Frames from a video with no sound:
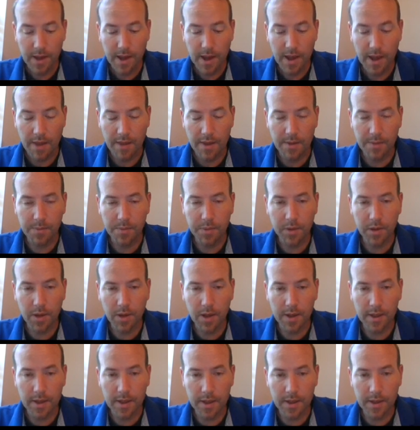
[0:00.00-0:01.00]
and then
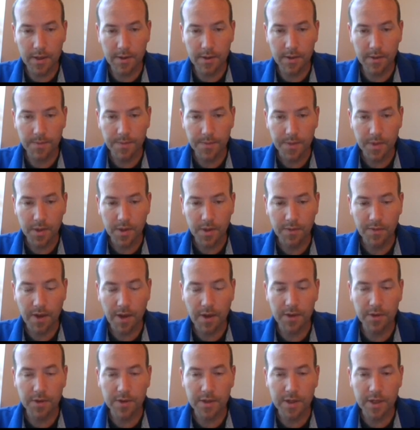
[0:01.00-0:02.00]
plug in the
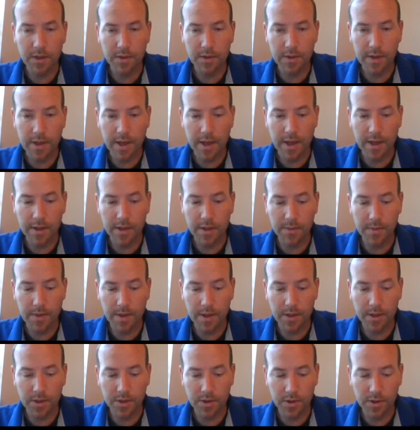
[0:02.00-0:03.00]
values that you get to
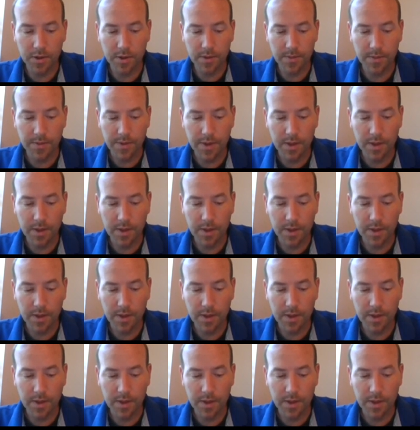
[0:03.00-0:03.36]
make sure